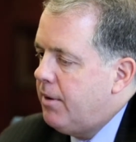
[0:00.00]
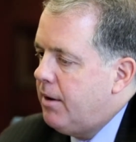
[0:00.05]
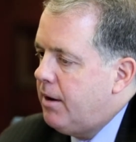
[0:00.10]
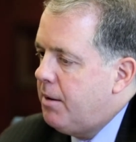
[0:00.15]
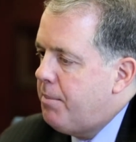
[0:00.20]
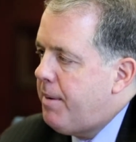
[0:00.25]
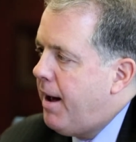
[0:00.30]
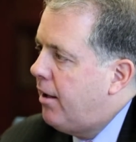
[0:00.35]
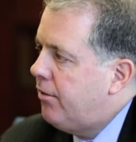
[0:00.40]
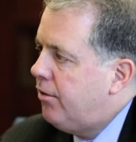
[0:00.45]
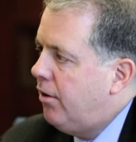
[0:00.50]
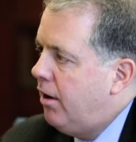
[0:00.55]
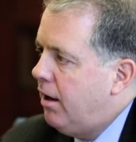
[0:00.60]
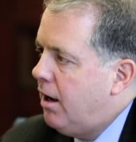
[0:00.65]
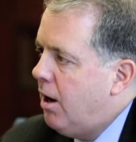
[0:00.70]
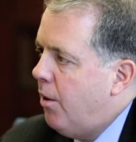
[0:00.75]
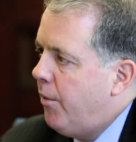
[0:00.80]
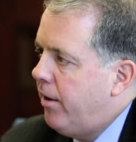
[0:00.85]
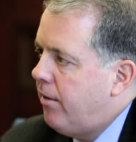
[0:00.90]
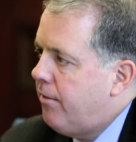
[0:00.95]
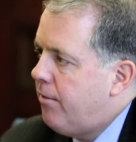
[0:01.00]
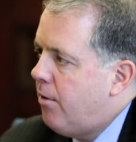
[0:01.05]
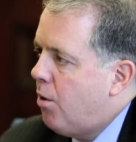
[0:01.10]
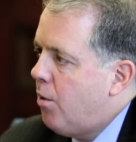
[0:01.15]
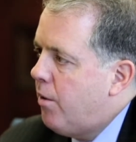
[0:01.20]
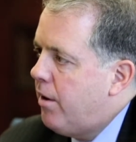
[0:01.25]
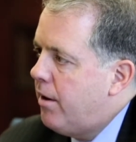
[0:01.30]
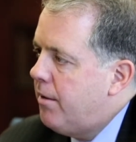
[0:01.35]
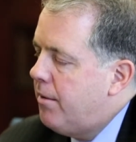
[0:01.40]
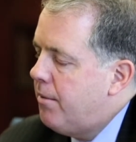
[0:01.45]
capacity going
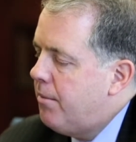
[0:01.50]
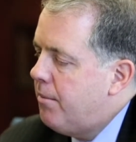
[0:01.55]
forward.